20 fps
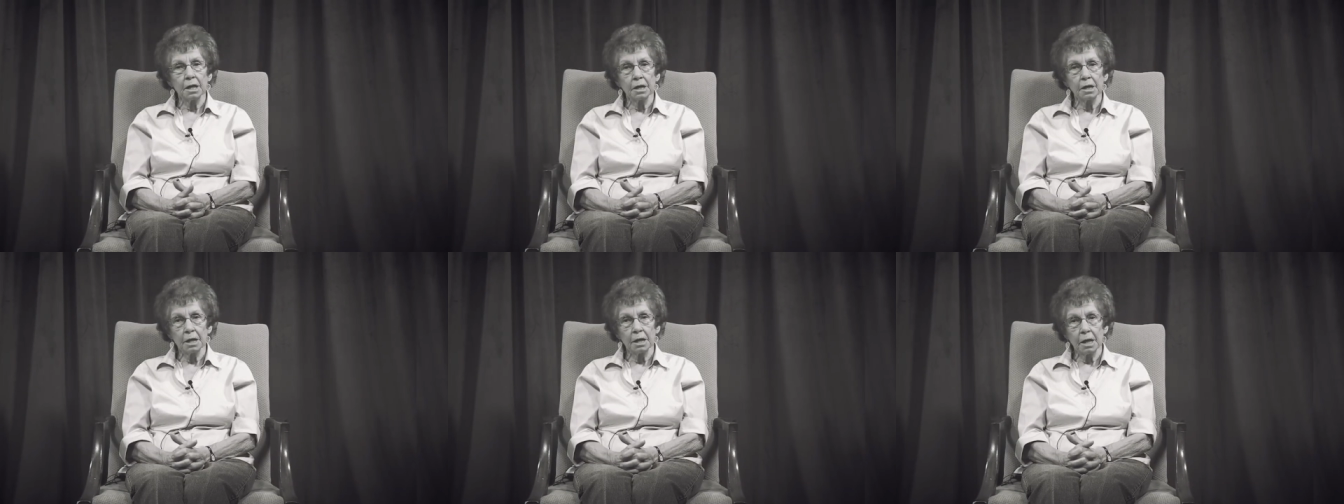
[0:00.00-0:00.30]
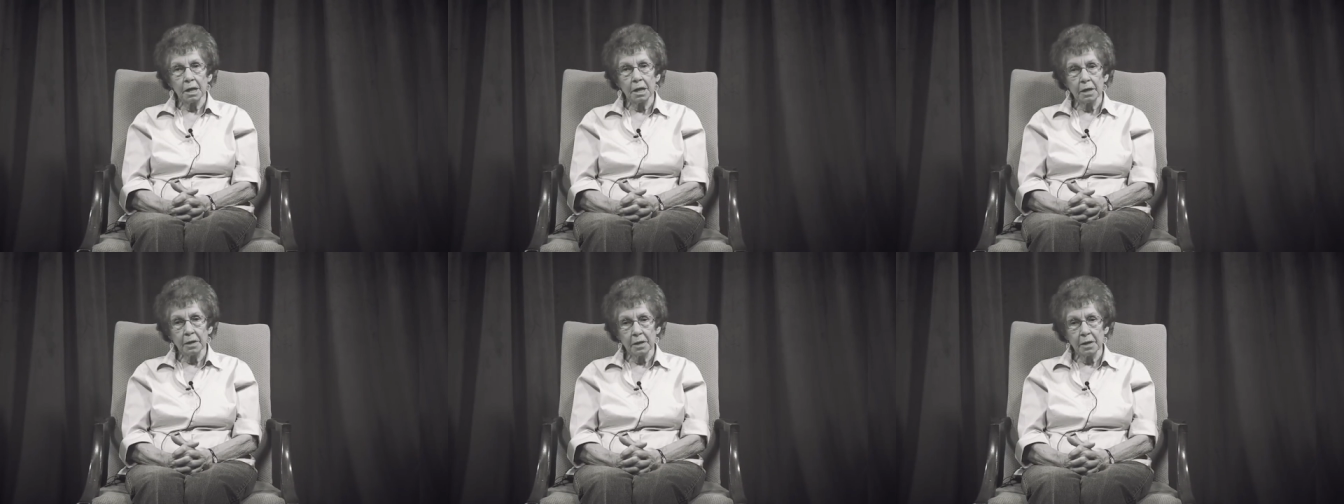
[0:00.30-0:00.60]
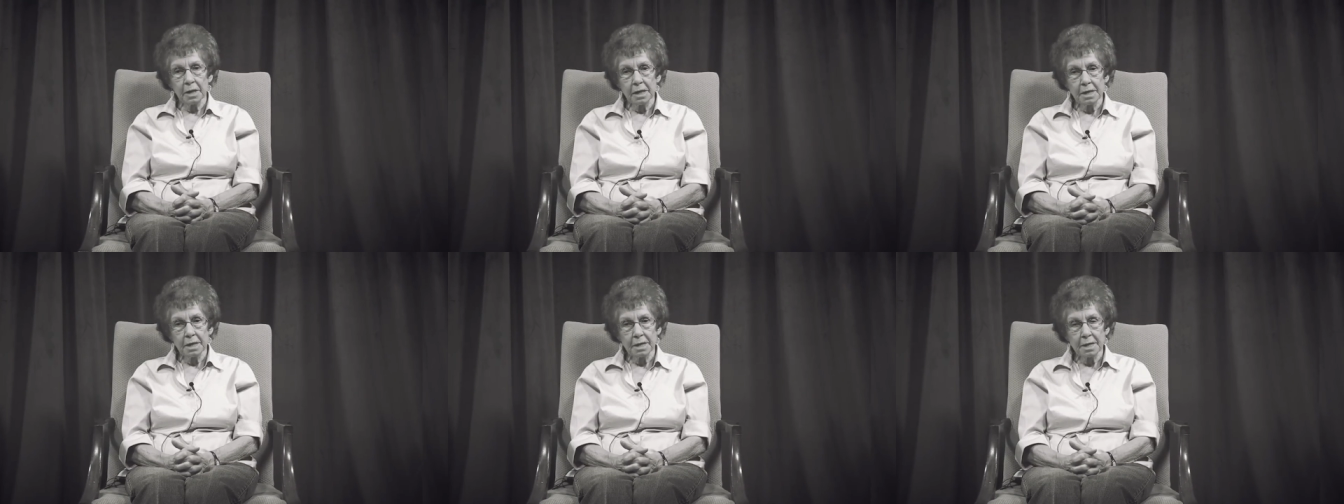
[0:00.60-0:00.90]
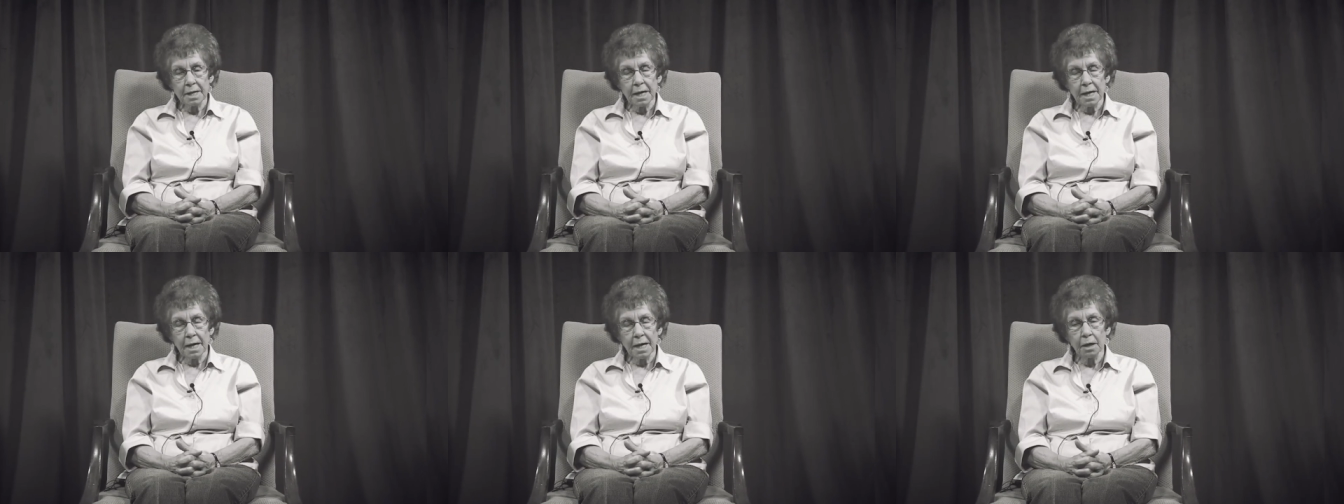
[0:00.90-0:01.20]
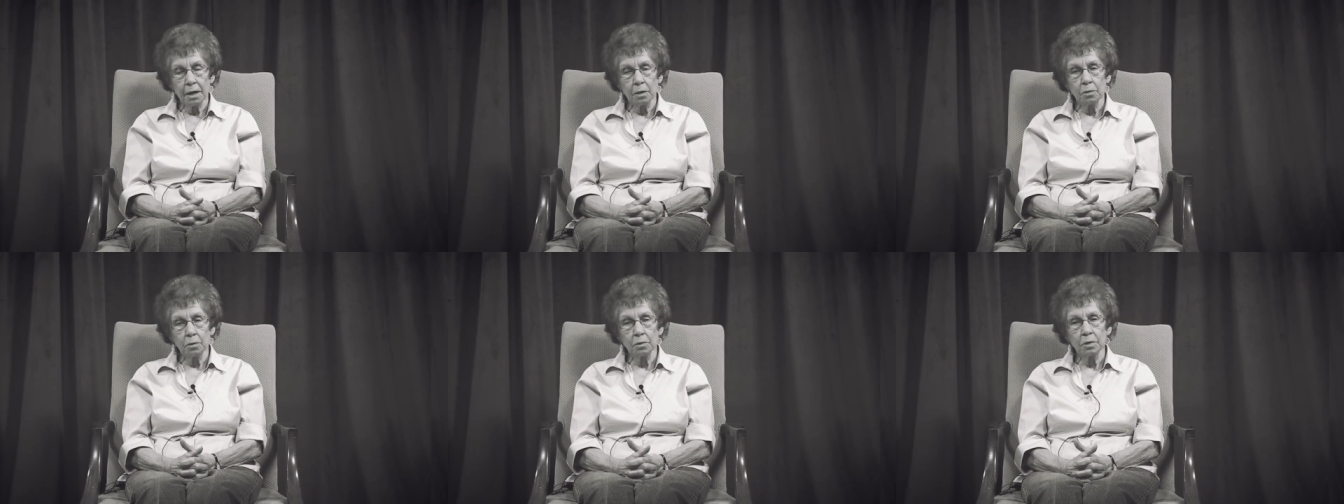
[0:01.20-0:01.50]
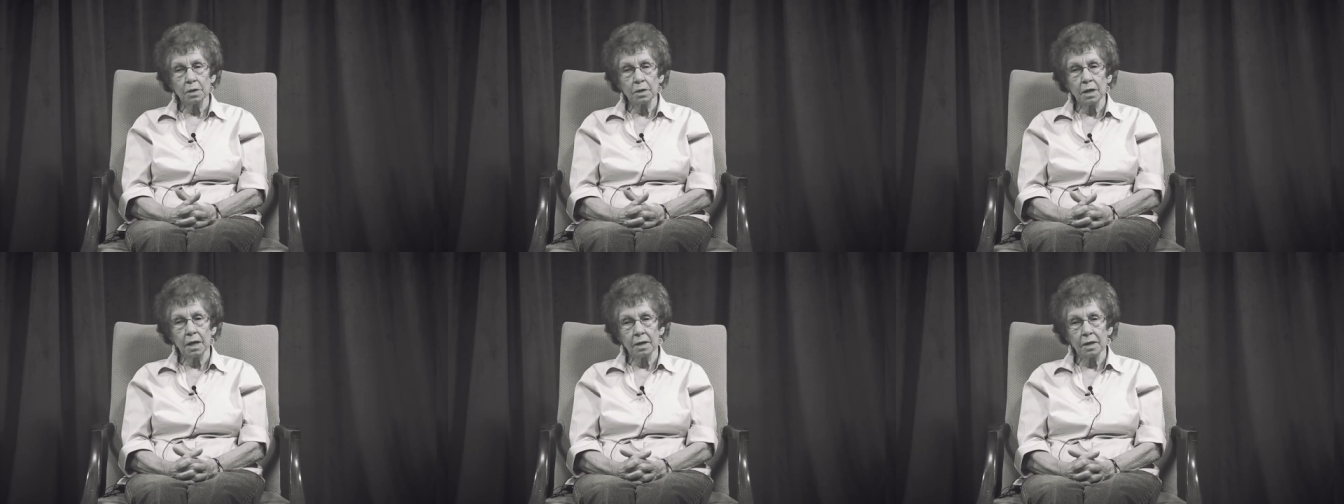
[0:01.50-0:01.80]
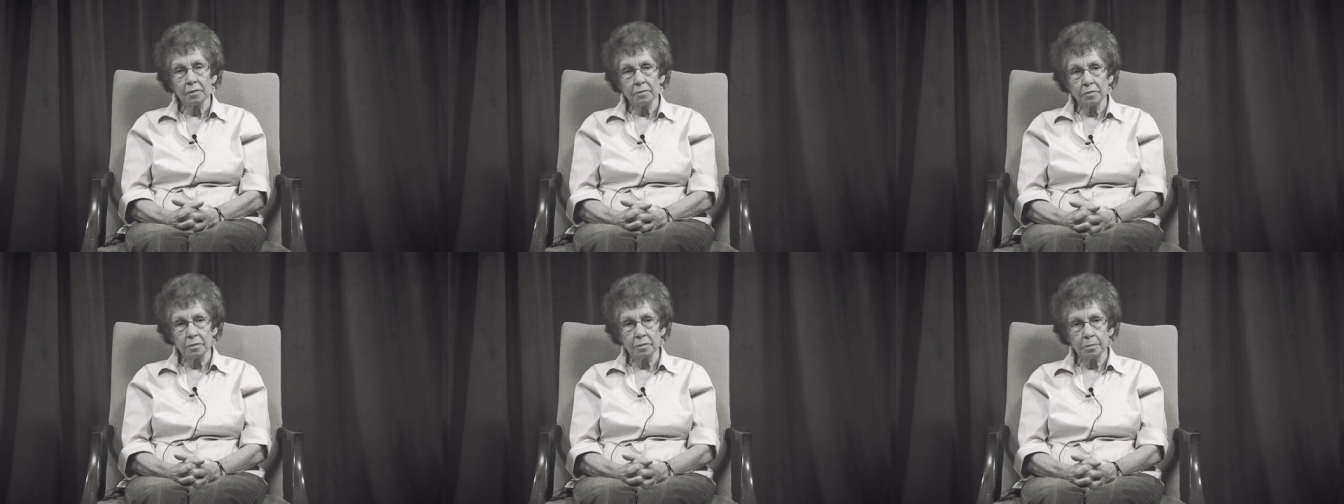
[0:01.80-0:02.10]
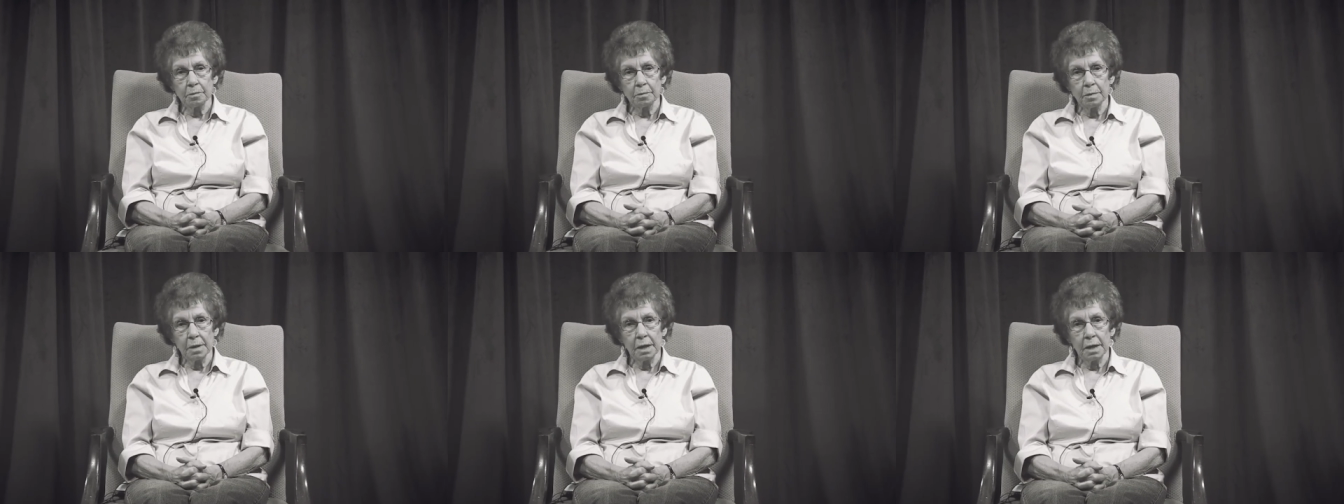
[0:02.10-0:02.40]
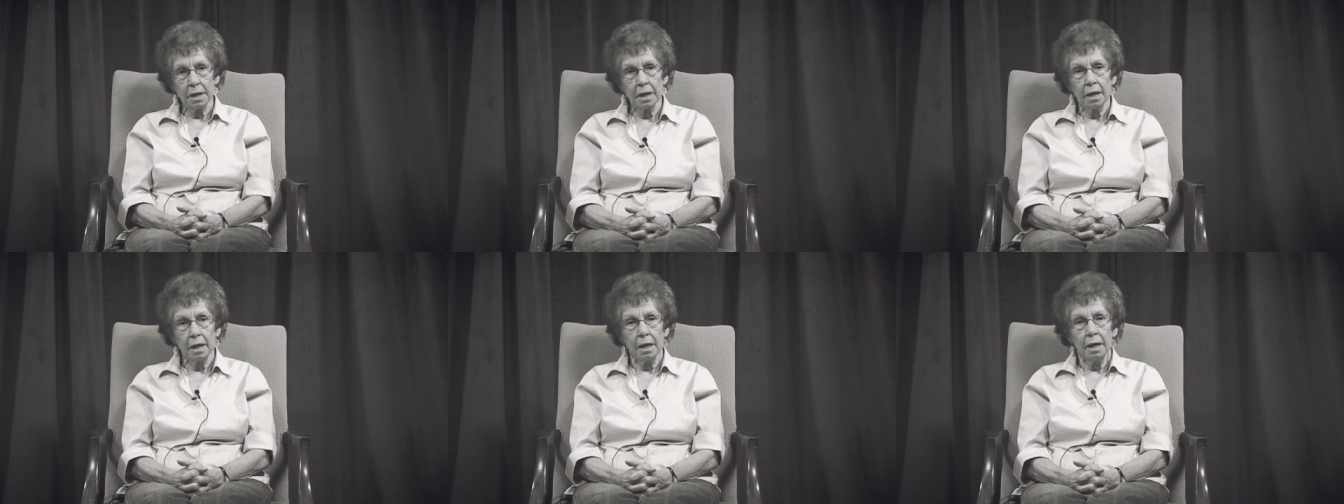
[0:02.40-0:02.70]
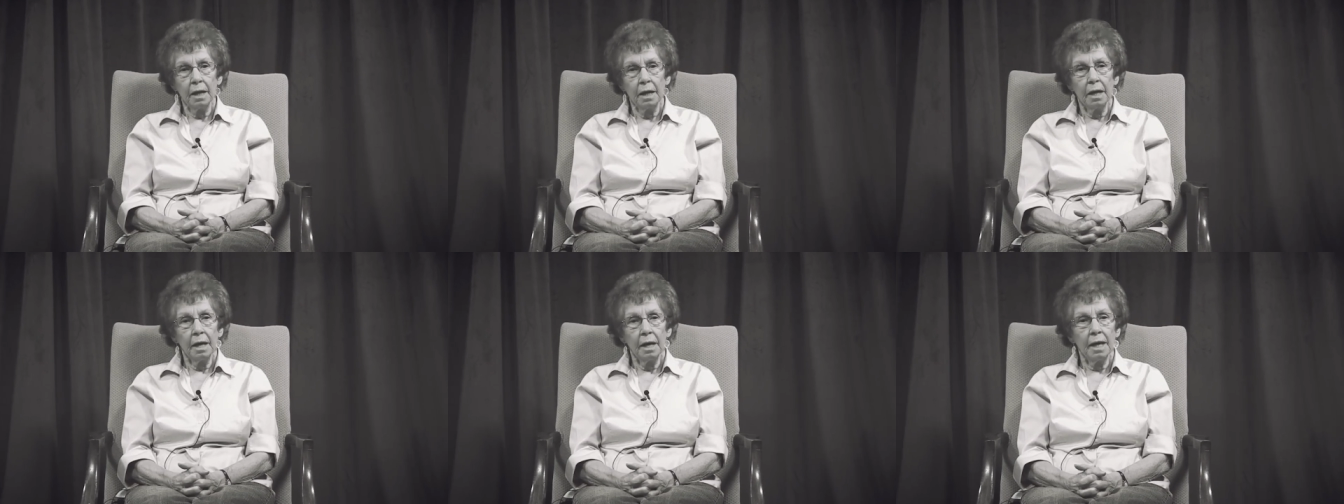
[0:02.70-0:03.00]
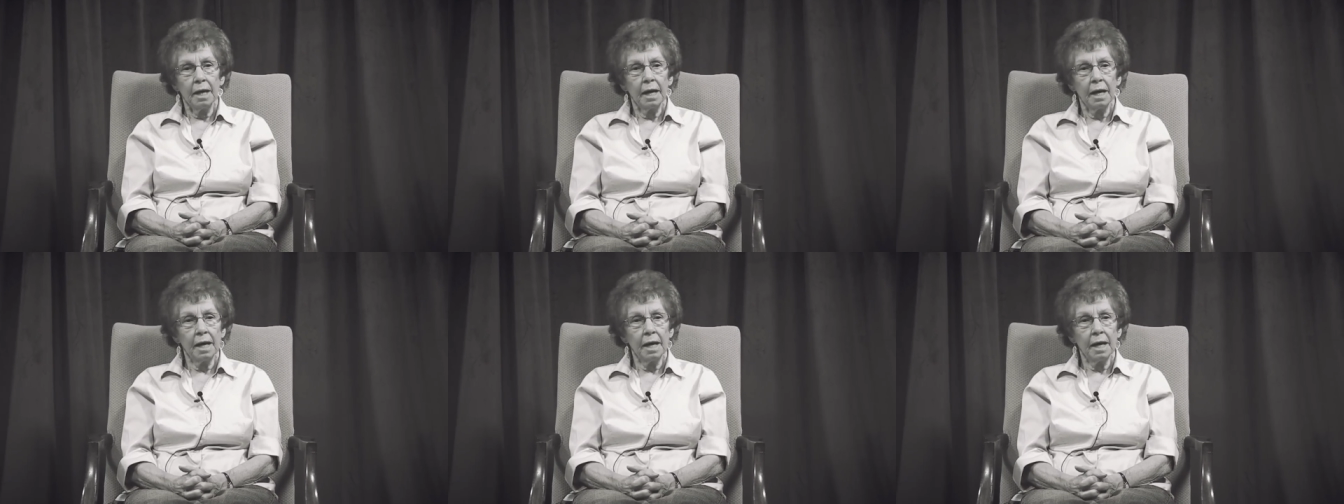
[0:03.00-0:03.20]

The street over here, Eleanor's Way, is named after Eleanor,